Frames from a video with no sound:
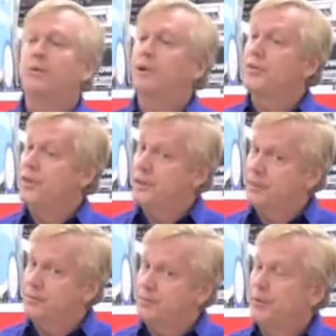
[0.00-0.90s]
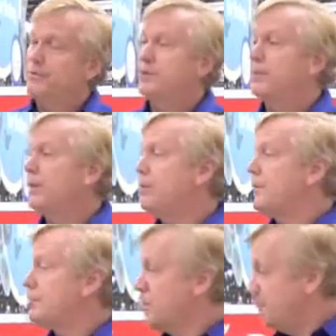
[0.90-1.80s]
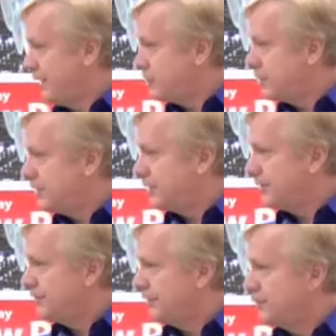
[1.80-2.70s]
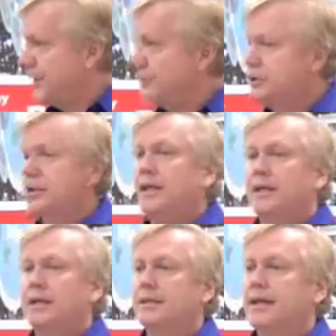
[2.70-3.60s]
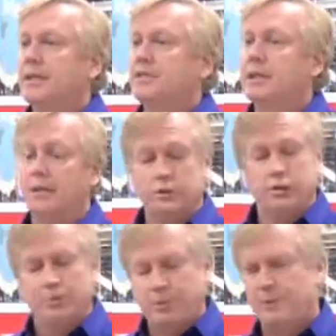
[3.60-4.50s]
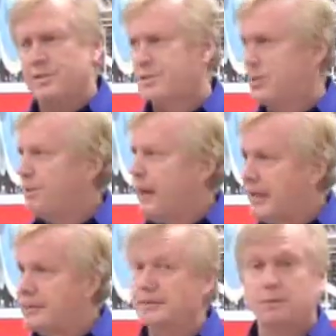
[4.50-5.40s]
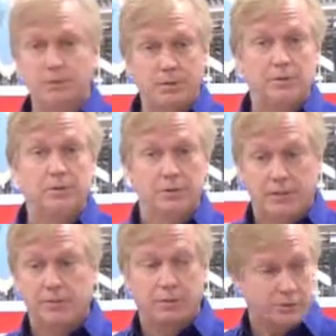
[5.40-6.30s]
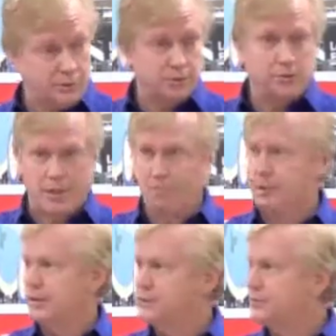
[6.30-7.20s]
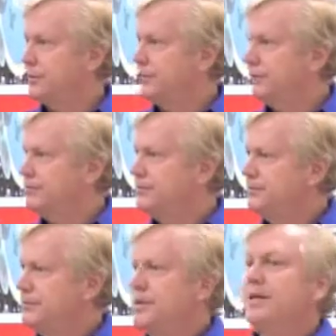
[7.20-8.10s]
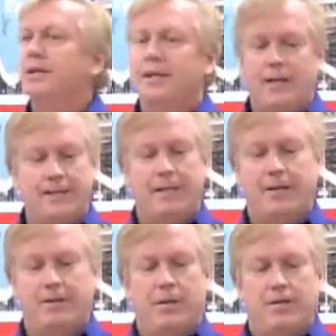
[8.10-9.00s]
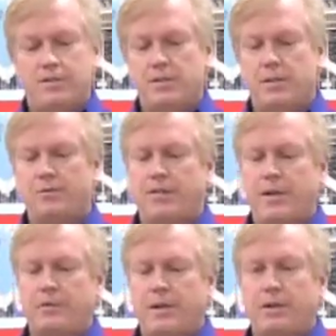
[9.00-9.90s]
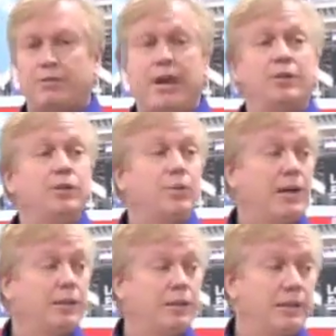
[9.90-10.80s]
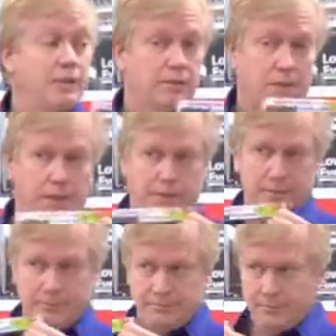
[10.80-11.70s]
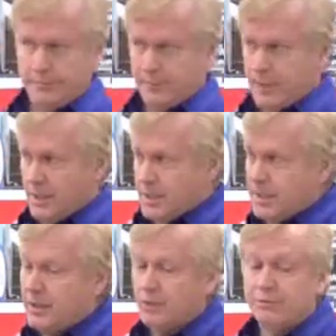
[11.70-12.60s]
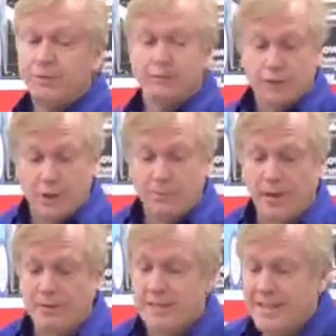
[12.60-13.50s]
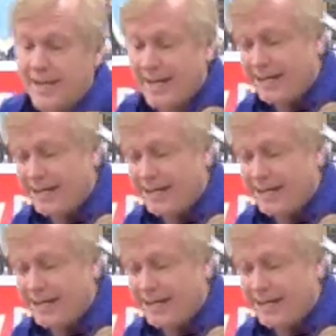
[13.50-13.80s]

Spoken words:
and I want to thank everybody for coming up with your patient. Thank you very much. Again, guys and gals, you're going to put these in your pockets or purses, not throw them in those shopping carts. Fair enough? Okay, now, there's another $5 value right there, okay? Take on the Forever Sharp knife today,